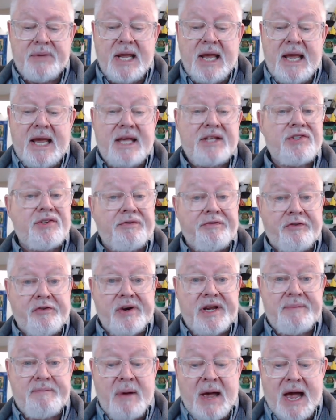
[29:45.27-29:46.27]
It's a free
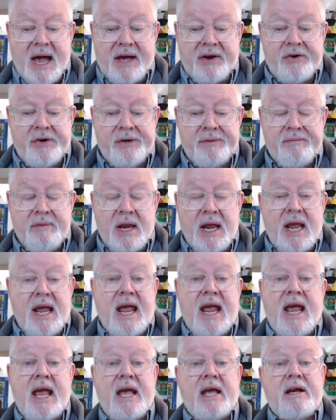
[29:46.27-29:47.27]
pattern,
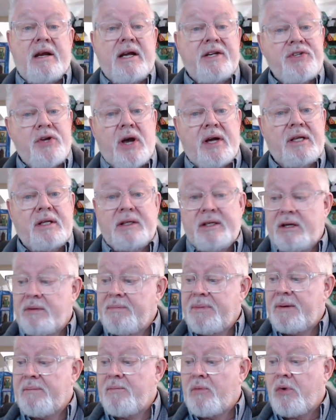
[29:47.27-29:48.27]
and I talk a little
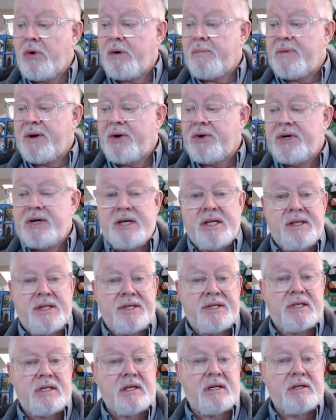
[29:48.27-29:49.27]
bit more about it in this little